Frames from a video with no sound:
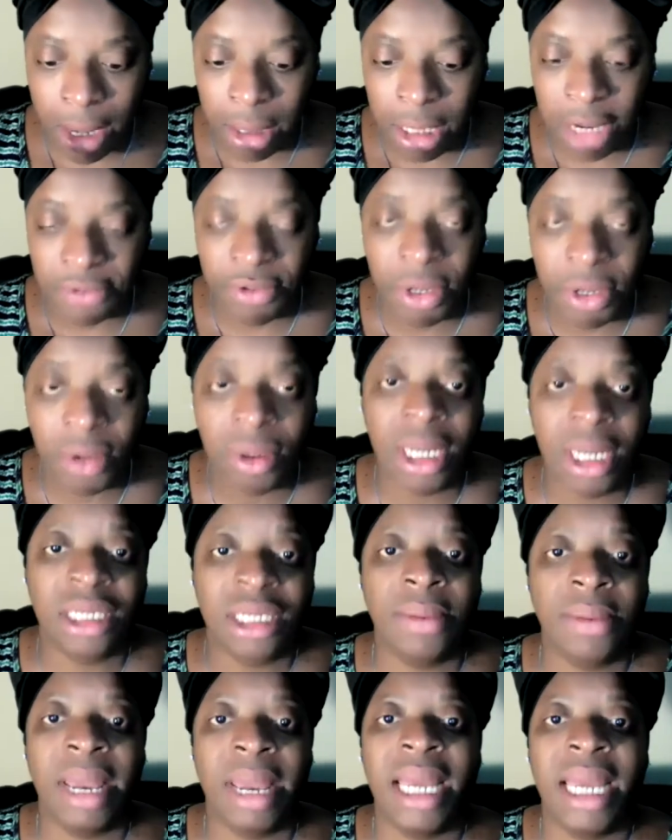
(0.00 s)
If you need
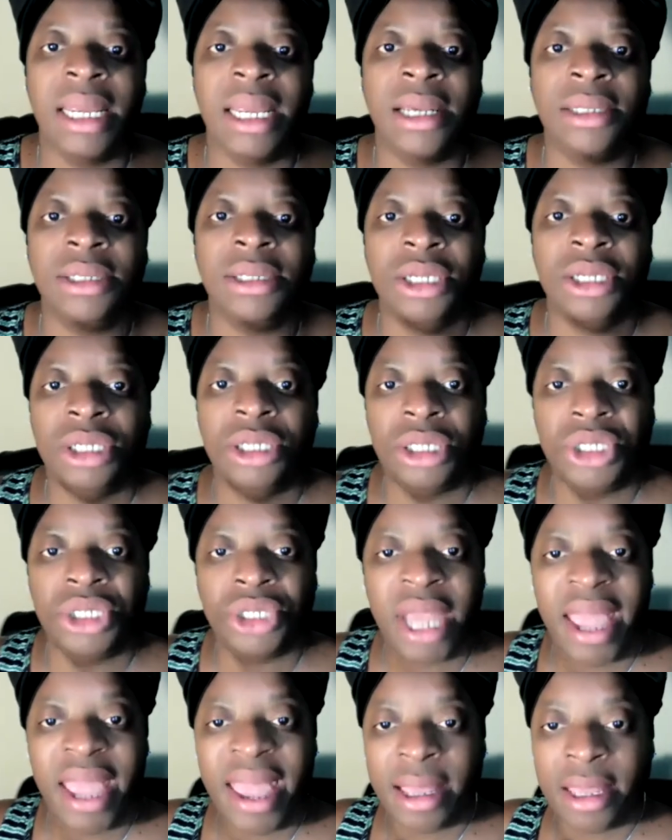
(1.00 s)
somebody else's
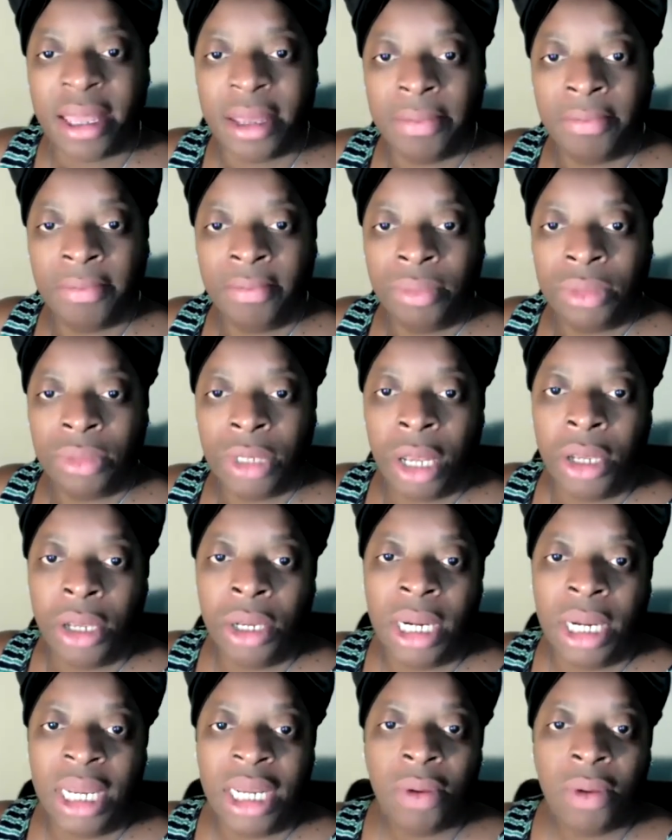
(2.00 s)
check,
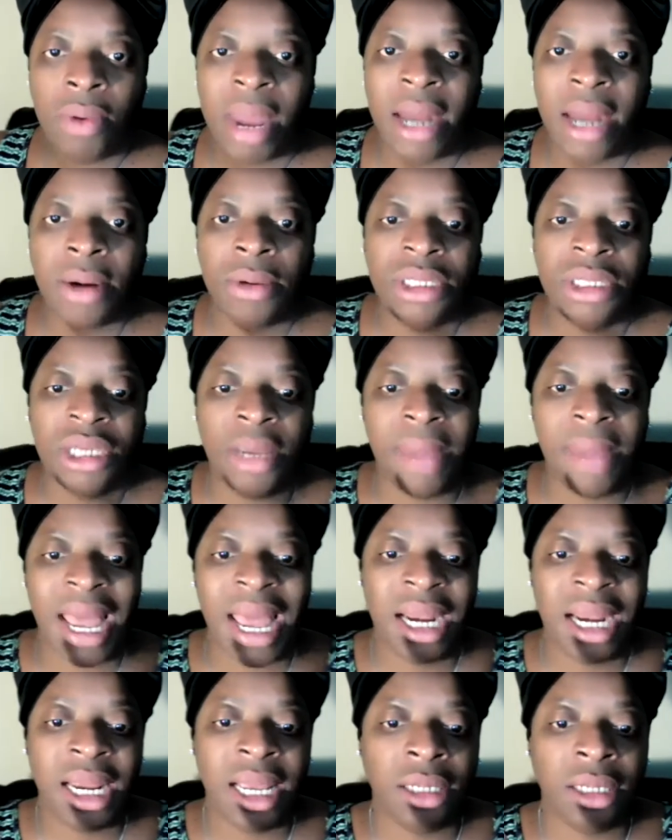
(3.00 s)
you need to ride on
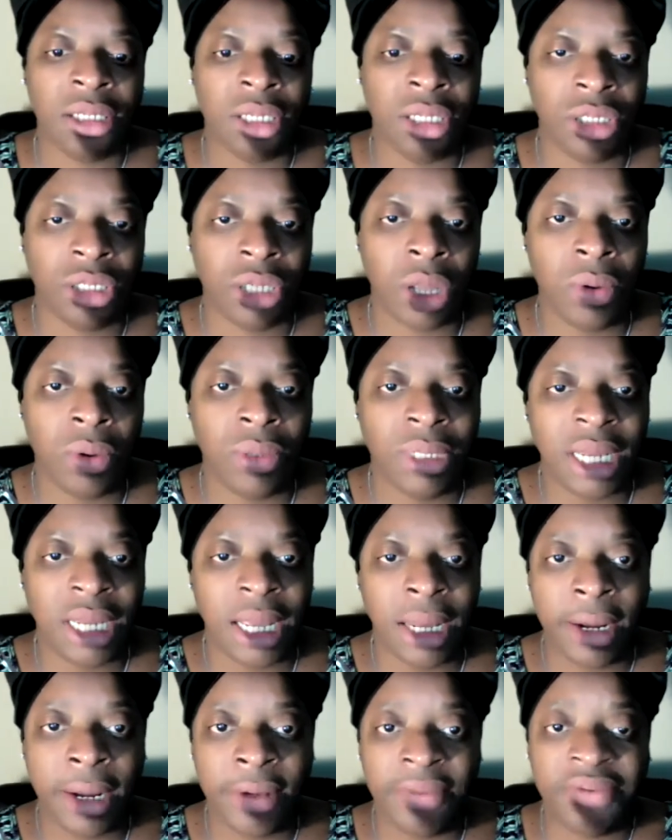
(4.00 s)
somebody else's
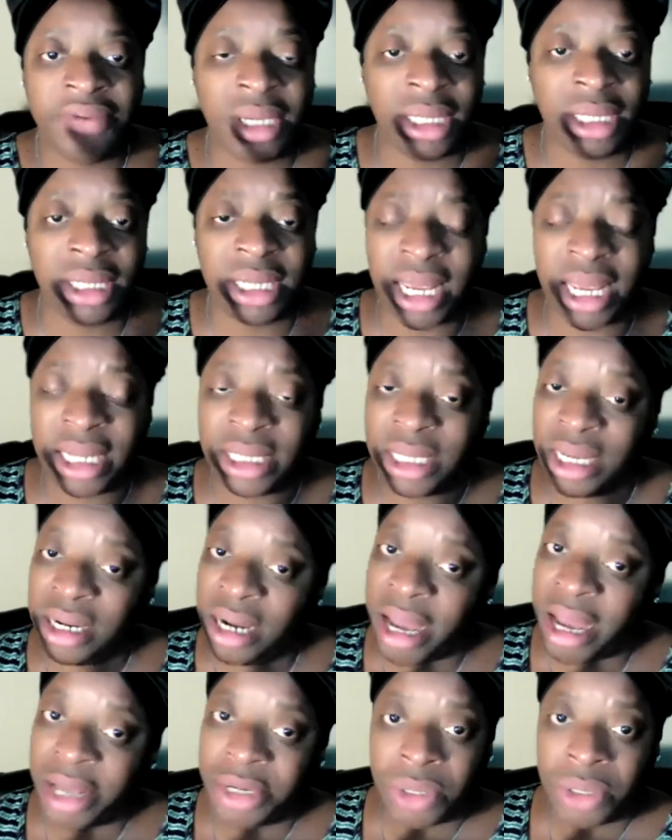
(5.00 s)
coattail of success and
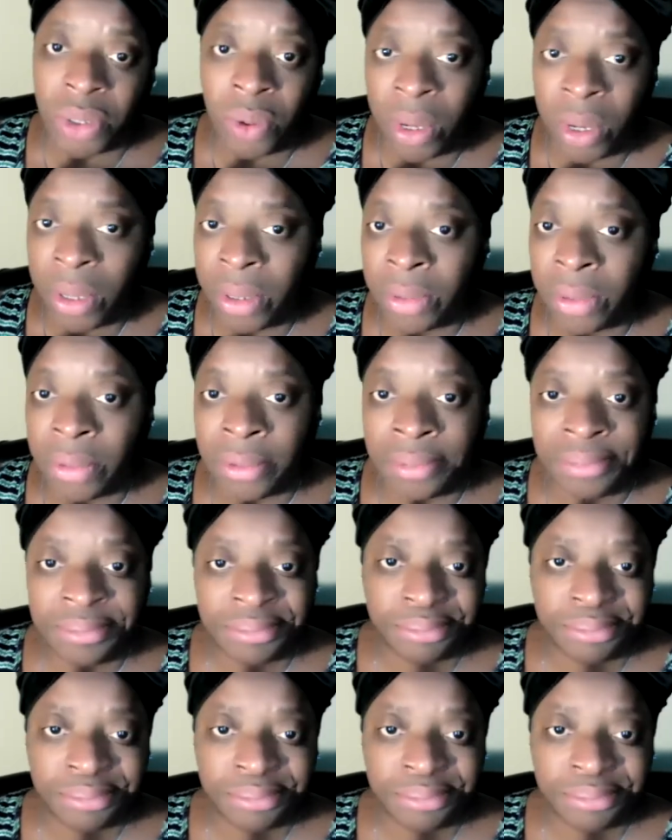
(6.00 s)
not your own.